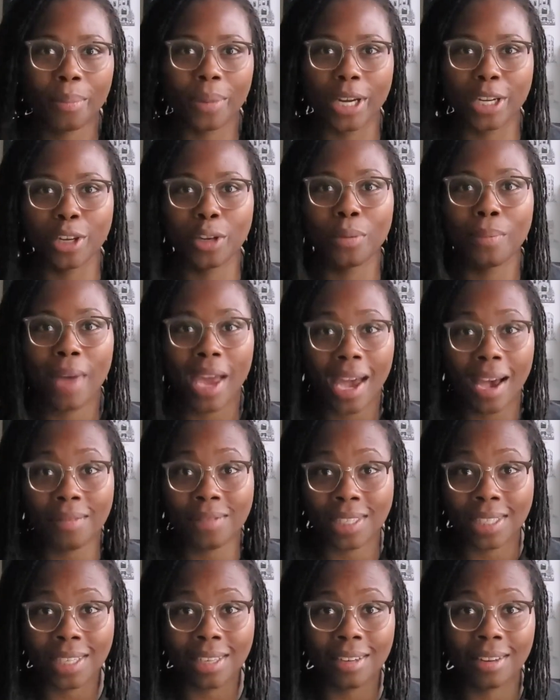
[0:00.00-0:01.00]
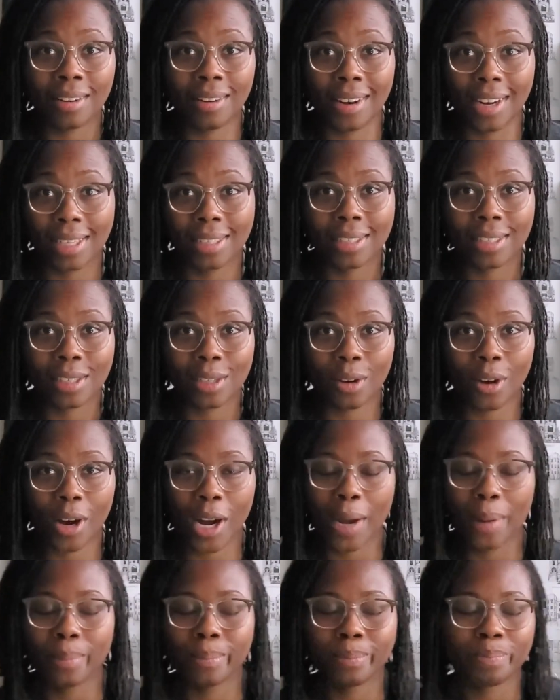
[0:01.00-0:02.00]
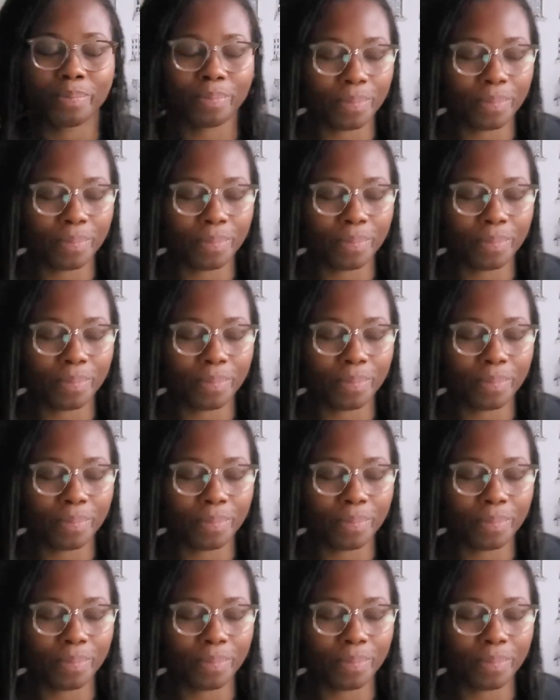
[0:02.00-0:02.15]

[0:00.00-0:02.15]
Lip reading: but you may have seen it on Instagram.